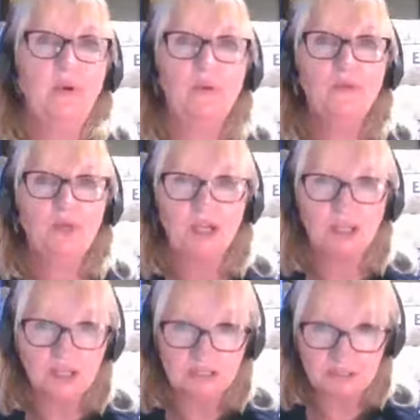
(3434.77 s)
Oh, jolly
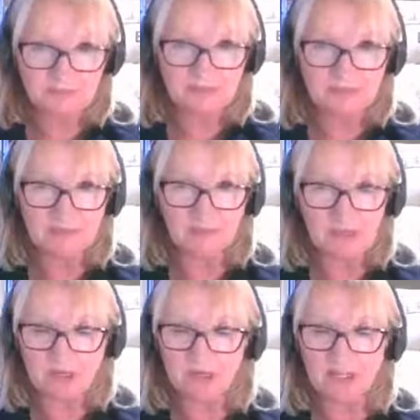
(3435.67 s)
good.
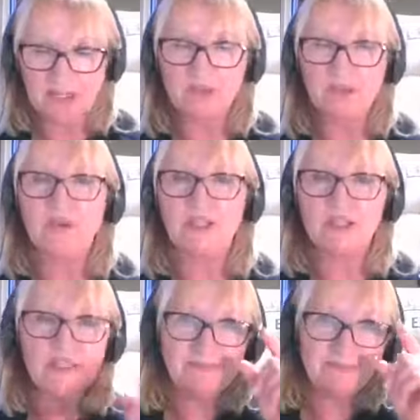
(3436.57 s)
Brett got the history
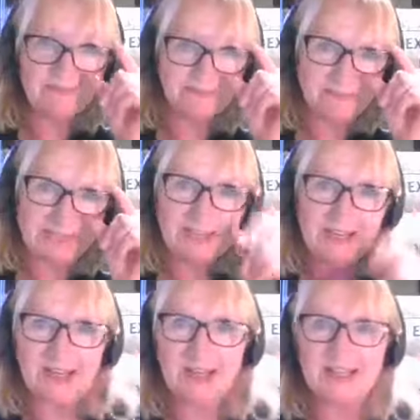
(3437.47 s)
question. There
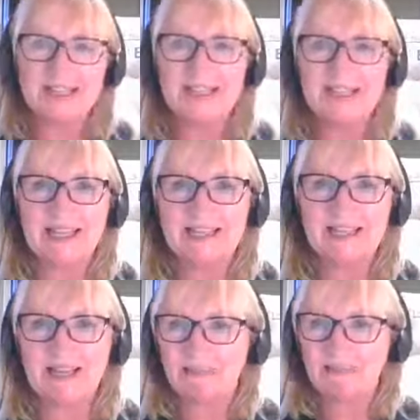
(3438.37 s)
you go. You see, there's
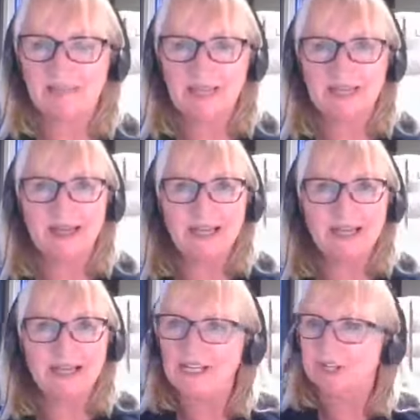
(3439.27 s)
that, that nine
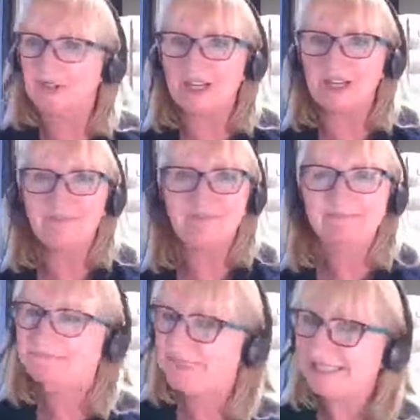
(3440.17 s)
in history.
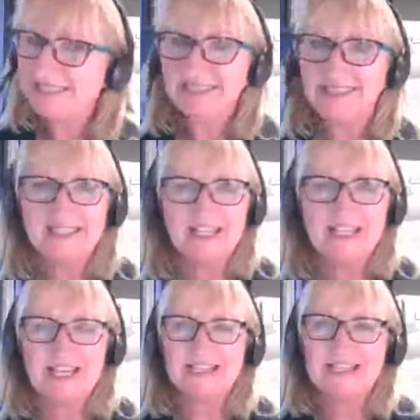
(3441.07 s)

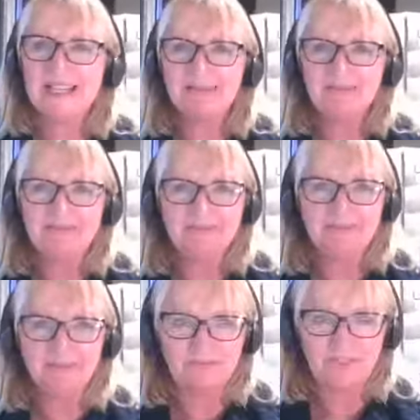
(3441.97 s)
GCSE.
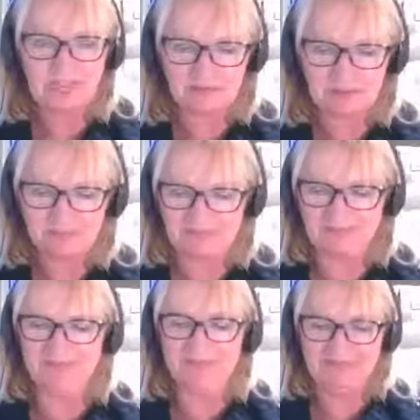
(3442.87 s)

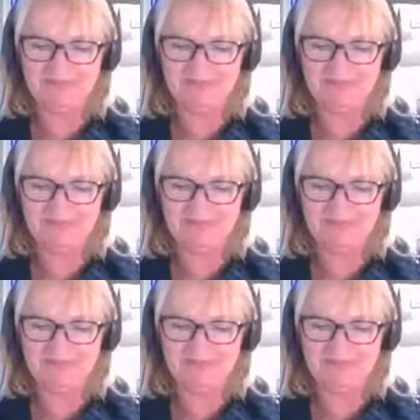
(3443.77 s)
Fab.